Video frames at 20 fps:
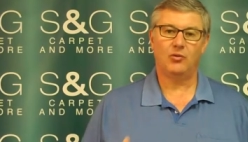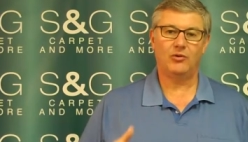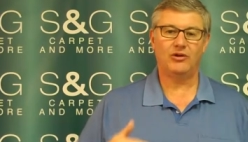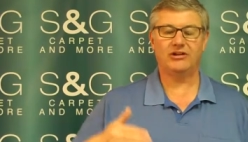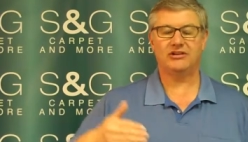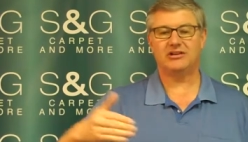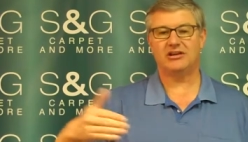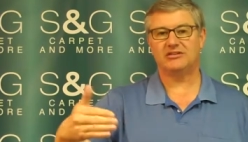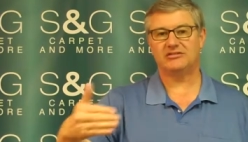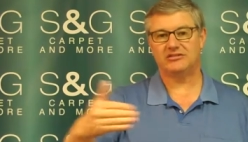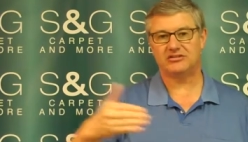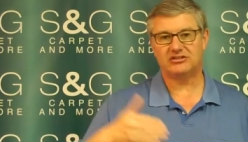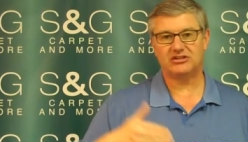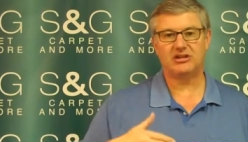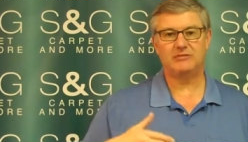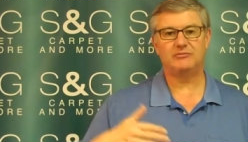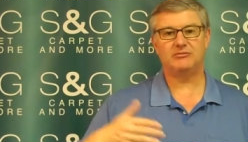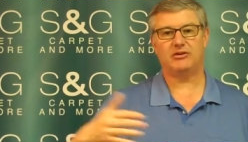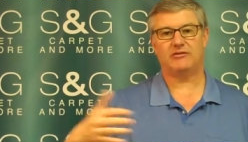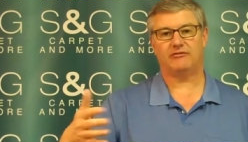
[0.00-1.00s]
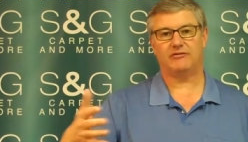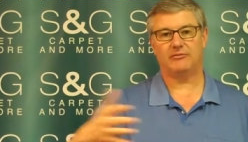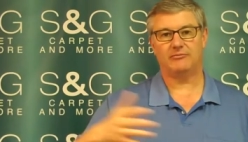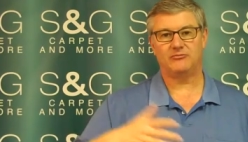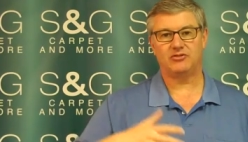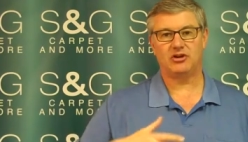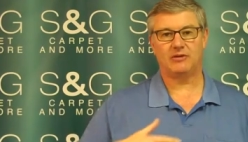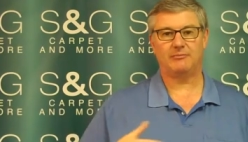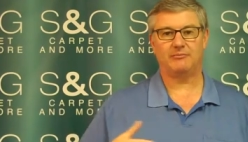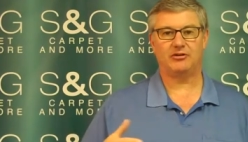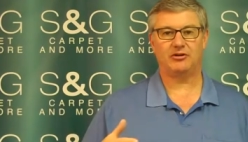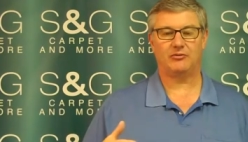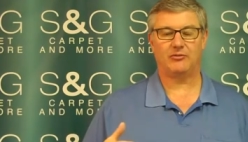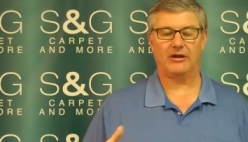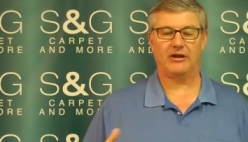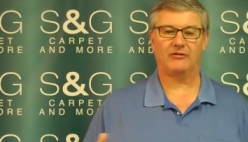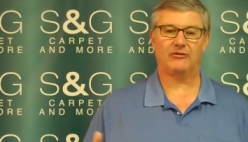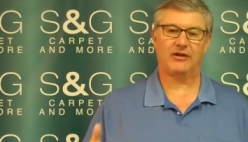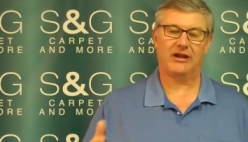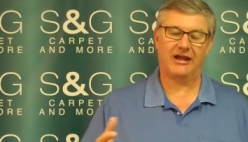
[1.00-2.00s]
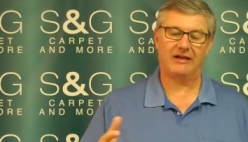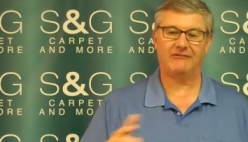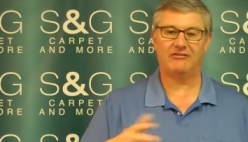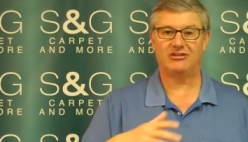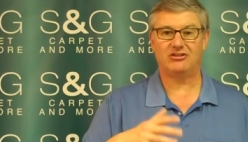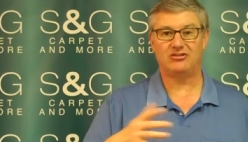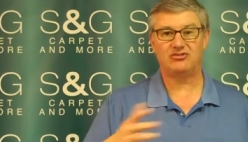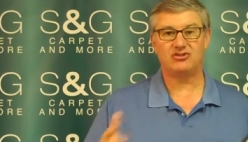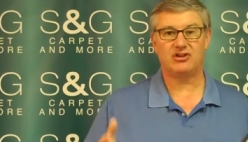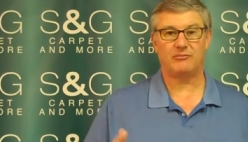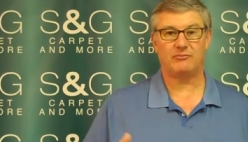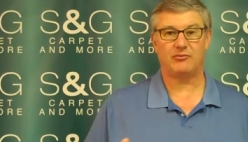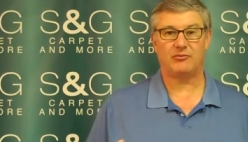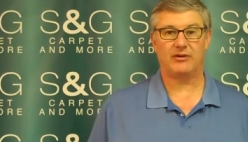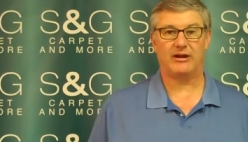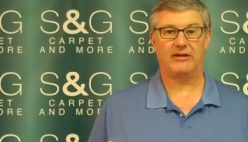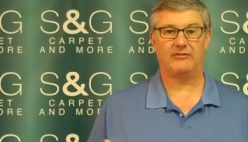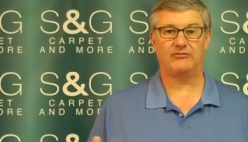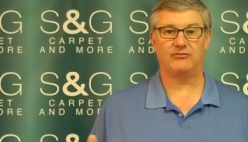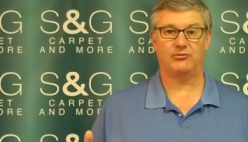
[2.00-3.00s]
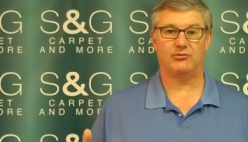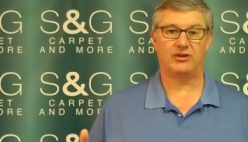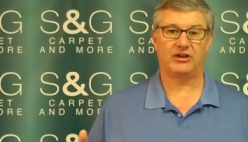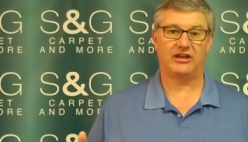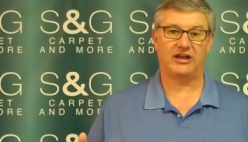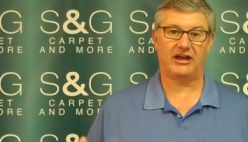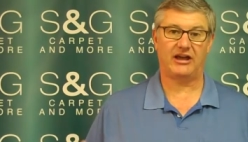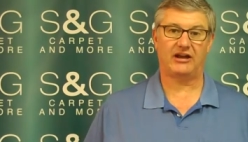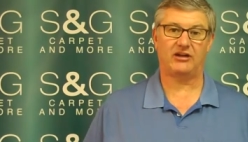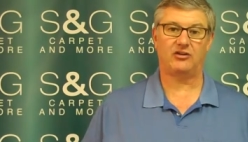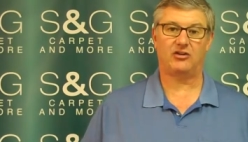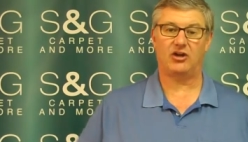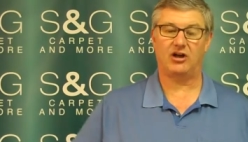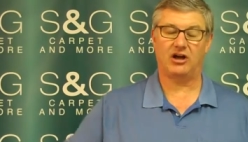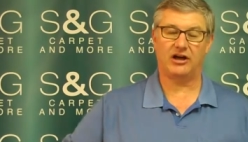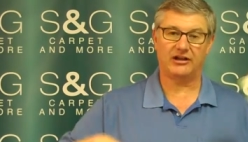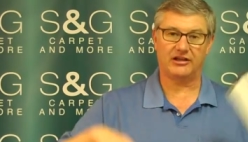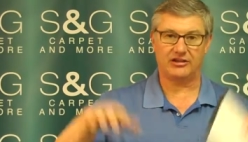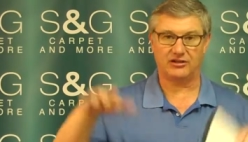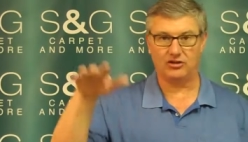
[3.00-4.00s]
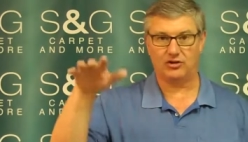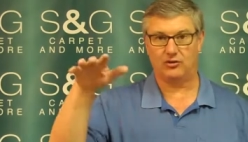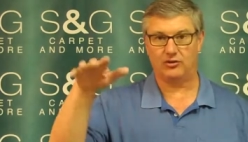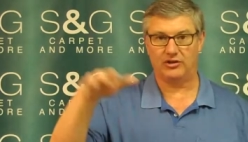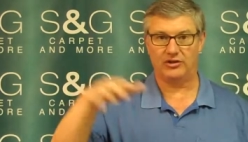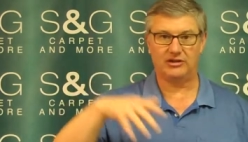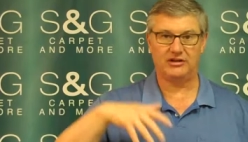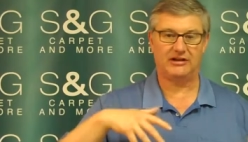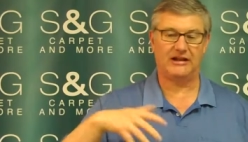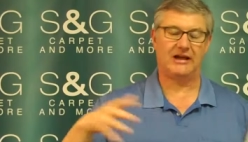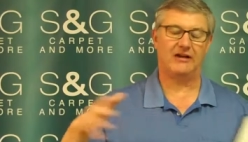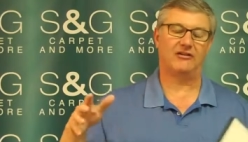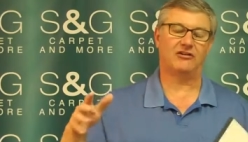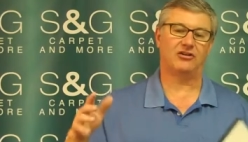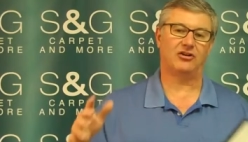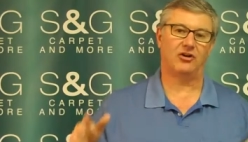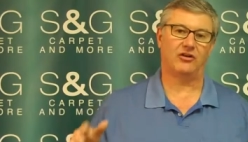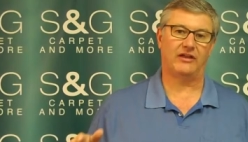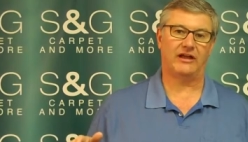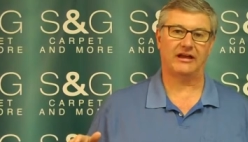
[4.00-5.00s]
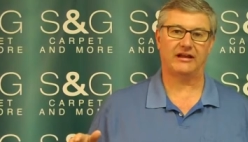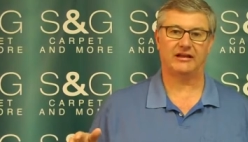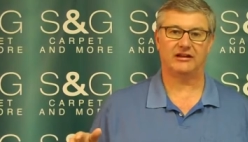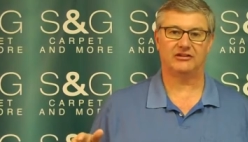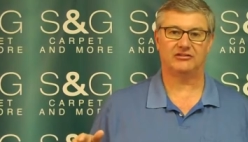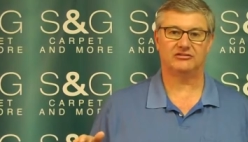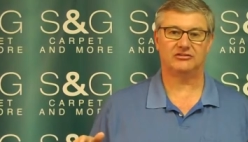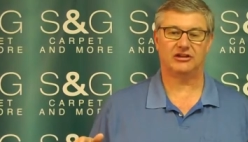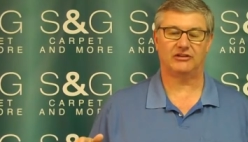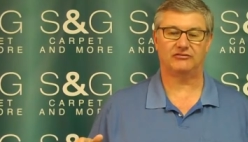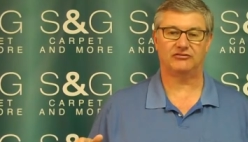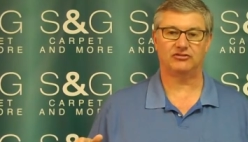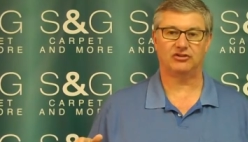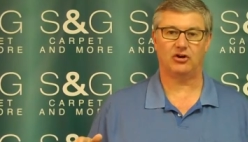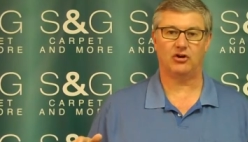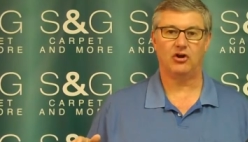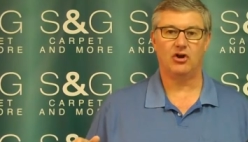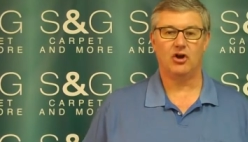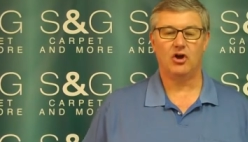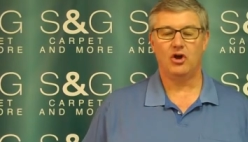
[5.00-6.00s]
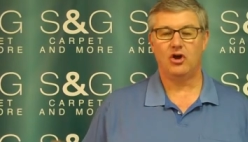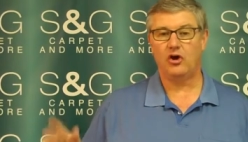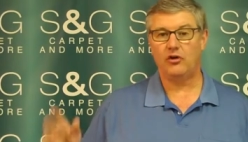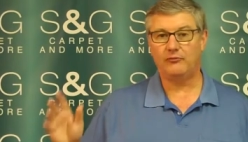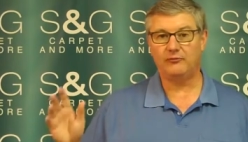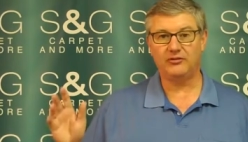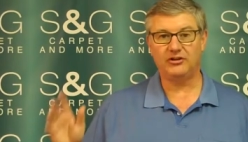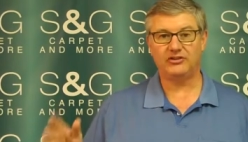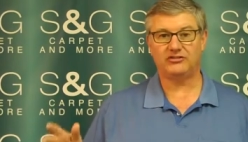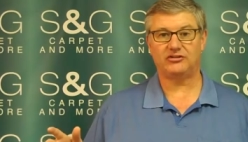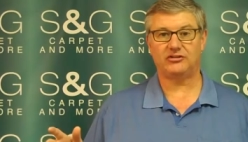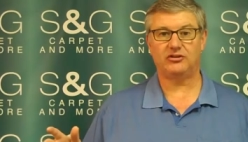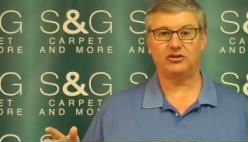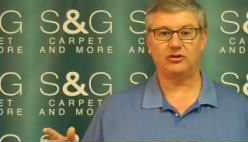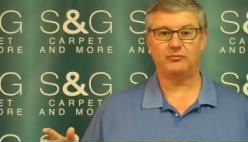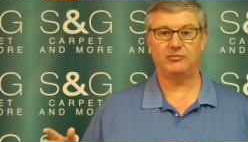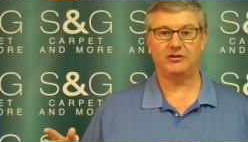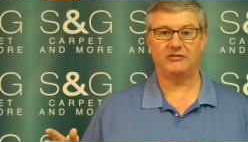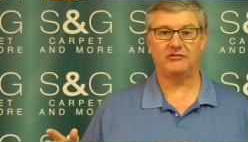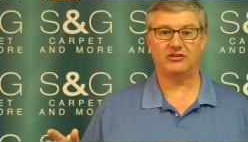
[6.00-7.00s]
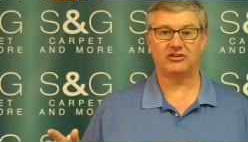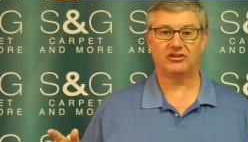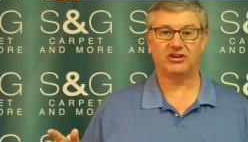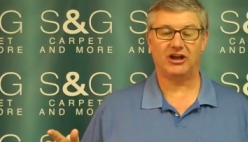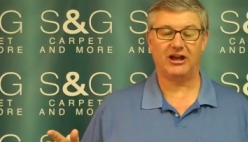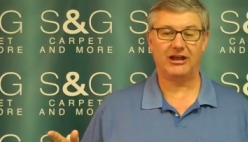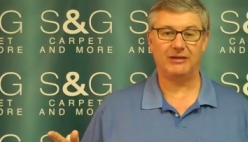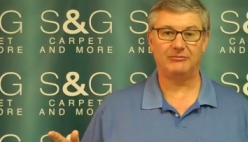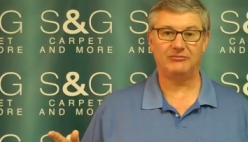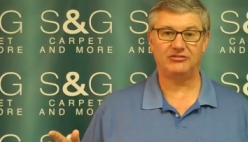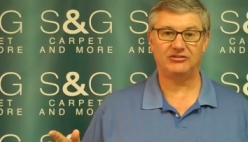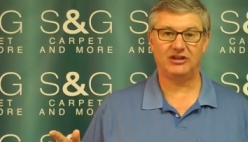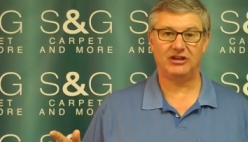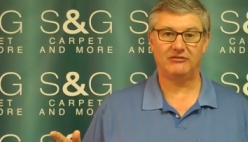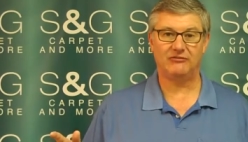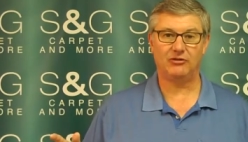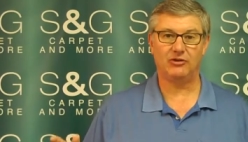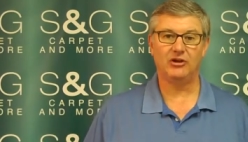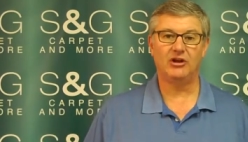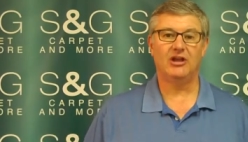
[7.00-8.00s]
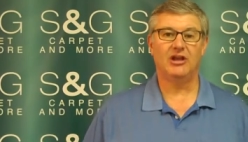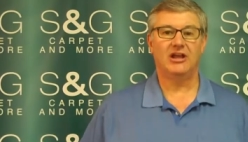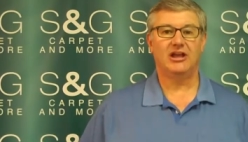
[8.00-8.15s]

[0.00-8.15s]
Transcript: What it does is keeps you from jumping around or having to jump around through the catalog and go in and out and all that kind of stuff. So hopefully it's a little bit of a time saver.